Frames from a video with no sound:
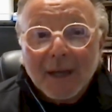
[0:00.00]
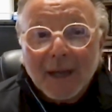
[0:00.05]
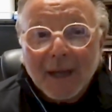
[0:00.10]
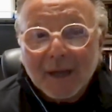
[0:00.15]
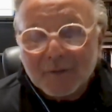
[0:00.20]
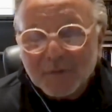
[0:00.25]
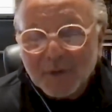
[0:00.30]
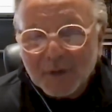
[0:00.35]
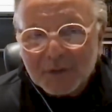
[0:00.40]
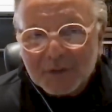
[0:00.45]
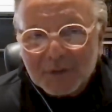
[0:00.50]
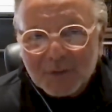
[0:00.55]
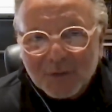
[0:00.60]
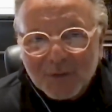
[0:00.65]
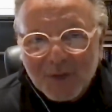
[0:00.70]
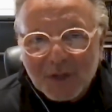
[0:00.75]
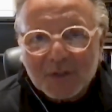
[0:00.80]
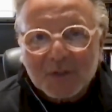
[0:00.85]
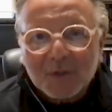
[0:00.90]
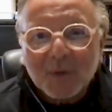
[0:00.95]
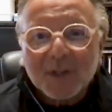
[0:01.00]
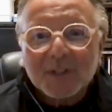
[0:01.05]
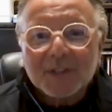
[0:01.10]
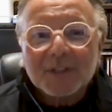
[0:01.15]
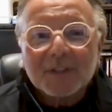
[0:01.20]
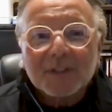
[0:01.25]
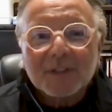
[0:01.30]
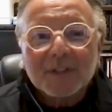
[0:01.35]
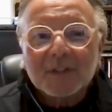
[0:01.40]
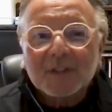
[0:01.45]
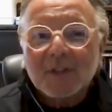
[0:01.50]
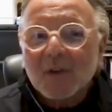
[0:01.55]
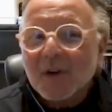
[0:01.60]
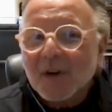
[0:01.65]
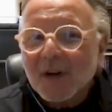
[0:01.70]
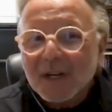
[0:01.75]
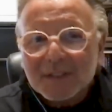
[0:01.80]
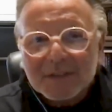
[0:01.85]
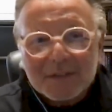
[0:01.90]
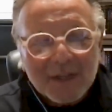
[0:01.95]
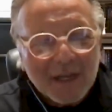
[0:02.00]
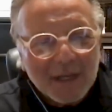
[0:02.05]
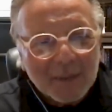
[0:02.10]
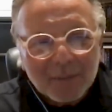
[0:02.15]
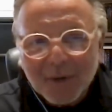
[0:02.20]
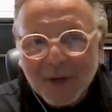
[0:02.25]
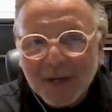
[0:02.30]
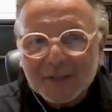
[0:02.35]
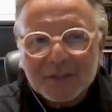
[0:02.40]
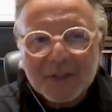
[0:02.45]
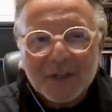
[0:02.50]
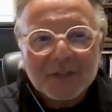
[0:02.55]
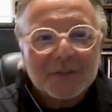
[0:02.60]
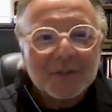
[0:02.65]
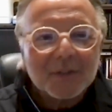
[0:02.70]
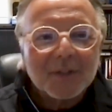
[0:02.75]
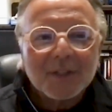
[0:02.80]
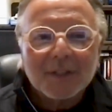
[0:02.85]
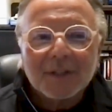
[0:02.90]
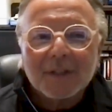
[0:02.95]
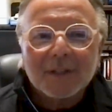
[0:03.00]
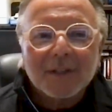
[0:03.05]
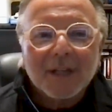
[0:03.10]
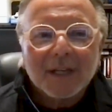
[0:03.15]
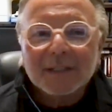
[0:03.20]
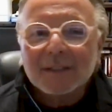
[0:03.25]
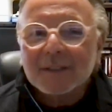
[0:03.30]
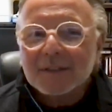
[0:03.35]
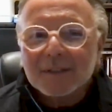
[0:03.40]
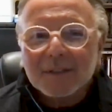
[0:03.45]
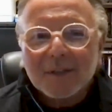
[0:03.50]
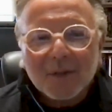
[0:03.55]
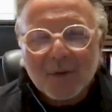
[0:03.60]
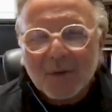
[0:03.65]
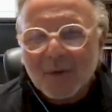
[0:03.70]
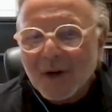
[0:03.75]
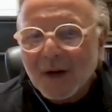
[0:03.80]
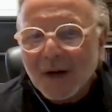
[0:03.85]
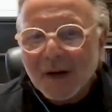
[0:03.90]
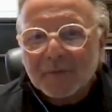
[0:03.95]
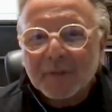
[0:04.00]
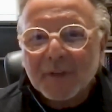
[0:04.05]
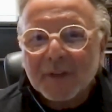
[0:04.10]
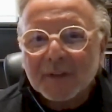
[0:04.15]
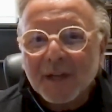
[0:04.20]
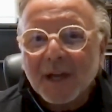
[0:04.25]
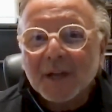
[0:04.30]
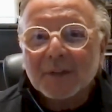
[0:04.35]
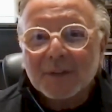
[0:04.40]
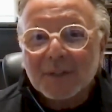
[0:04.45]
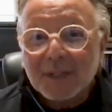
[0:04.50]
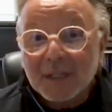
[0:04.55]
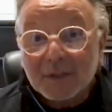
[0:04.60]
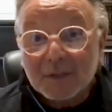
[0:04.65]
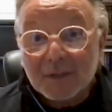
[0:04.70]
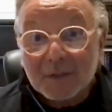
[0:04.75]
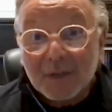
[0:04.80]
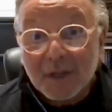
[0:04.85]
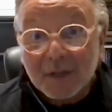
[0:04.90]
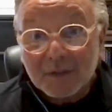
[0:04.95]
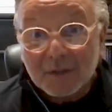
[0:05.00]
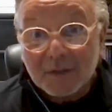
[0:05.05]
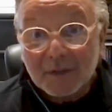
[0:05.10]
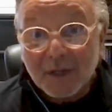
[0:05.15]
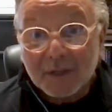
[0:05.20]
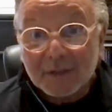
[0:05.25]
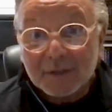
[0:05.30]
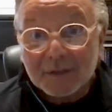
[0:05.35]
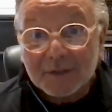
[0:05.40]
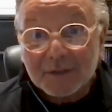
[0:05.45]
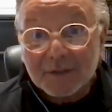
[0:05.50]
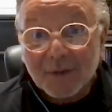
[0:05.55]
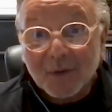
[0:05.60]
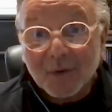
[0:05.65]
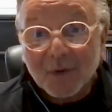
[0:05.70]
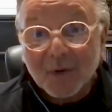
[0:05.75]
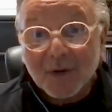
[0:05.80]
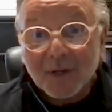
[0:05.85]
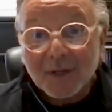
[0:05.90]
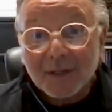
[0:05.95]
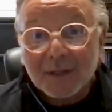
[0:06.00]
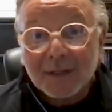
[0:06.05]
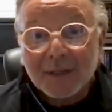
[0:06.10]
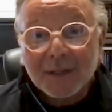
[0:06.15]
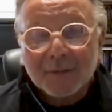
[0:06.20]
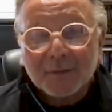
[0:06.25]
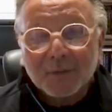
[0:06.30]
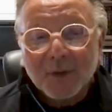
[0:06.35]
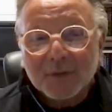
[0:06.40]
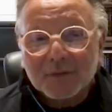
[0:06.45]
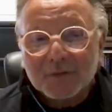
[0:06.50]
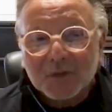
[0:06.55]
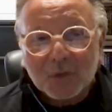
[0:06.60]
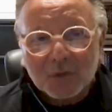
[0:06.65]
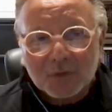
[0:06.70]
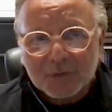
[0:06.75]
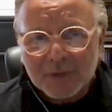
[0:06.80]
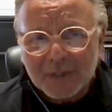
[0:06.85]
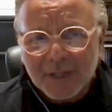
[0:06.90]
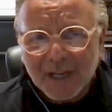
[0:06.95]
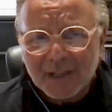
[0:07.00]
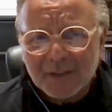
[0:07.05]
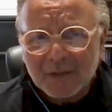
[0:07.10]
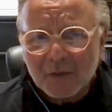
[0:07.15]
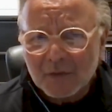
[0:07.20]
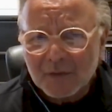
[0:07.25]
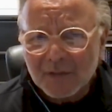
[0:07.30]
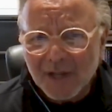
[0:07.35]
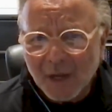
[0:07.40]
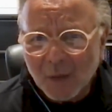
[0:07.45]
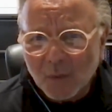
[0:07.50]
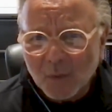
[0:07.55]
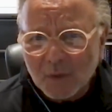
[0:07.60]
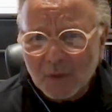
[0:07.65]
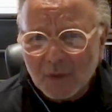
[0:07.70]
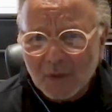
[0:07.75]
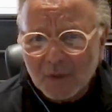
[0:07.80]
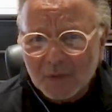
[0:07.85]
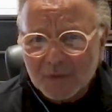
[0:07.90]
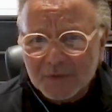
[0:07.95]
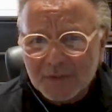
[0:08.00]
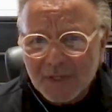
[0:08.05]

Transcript: A voltage fluctuation can cause a processor and a light to go off, and now you can't turn on your lights. Or if you have children and your network goes